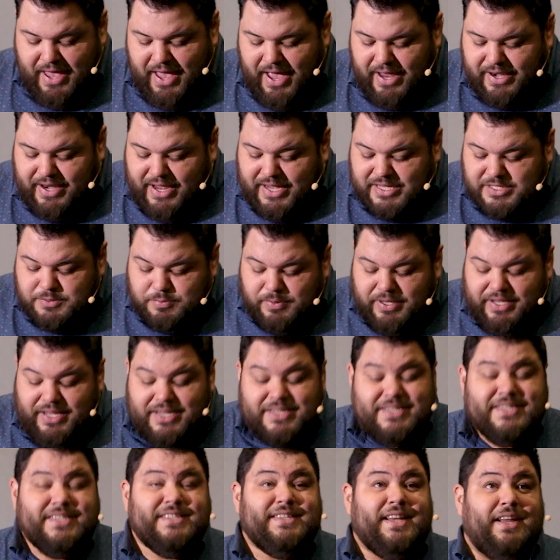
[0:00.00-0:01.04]
and as we
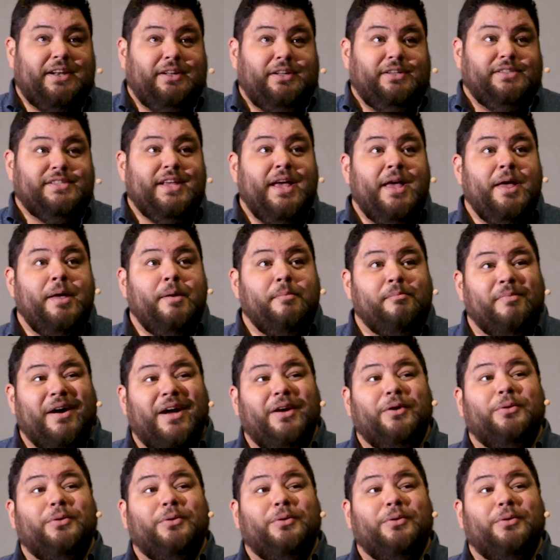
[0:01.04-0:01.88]
get settled, my